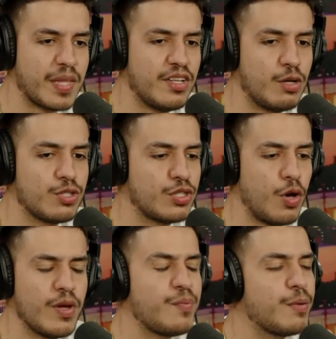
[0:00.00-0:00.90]
you know,
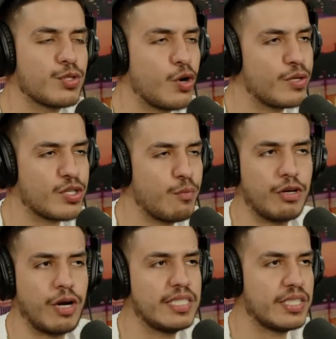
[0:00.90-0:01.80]
so many people told me so many
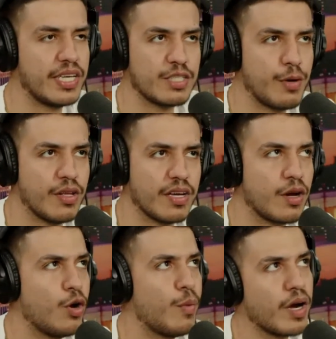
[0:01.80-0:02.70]
crazy things about it. Like,
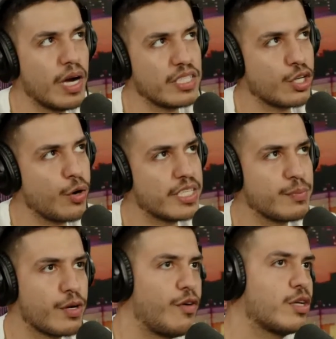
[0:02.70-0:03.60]
oh my God, it's the greatest
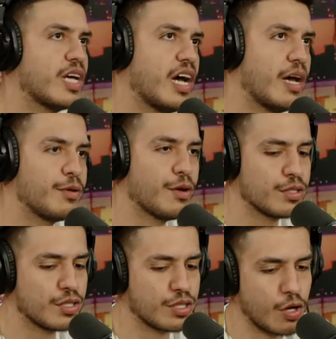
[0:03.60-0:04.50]
book of all time. You know,
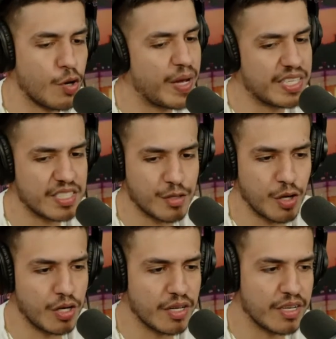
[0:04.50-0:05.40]
it's just so amazing. You
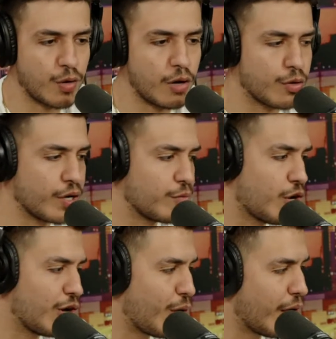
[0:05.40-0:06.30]
know, like Robert Greene,
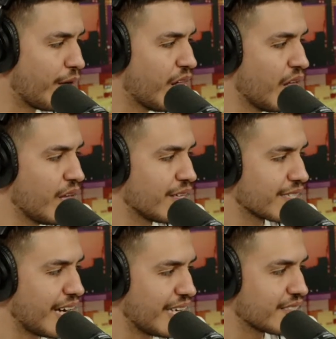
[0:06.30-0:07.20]
blah, blah, blah.
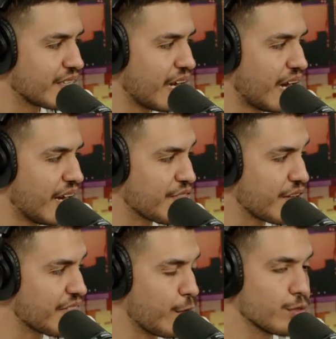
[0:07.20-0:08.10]
Guys, I
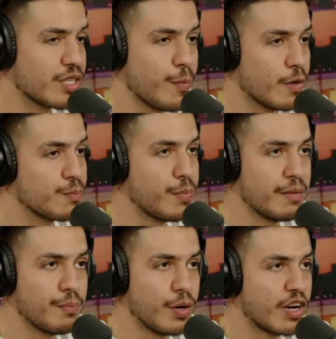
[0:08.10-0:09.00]
thought that was the most
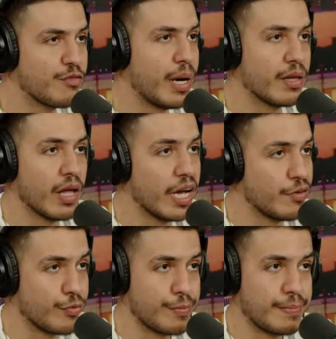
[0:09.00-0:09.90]
mid book of my
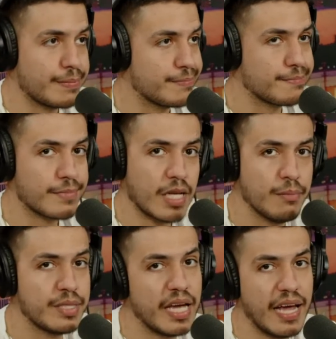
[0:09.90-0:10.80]
life.
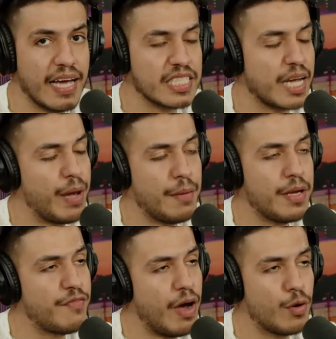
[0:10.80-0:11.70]
I'm dead ass. Like maybe
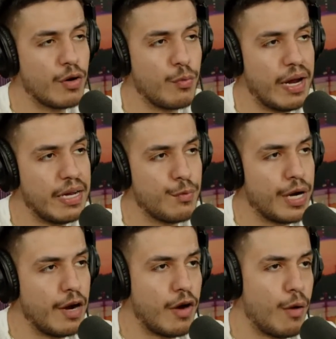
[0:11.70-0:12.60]
if I would have read it
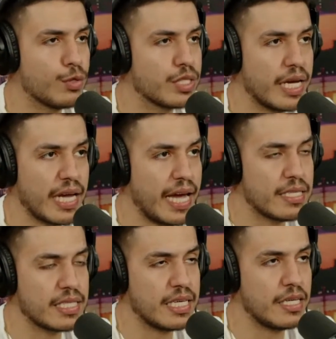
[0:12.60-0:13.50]
whenever I was like
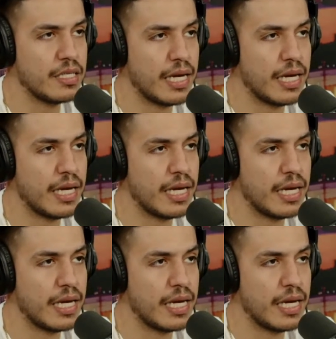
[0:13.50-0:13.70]
18,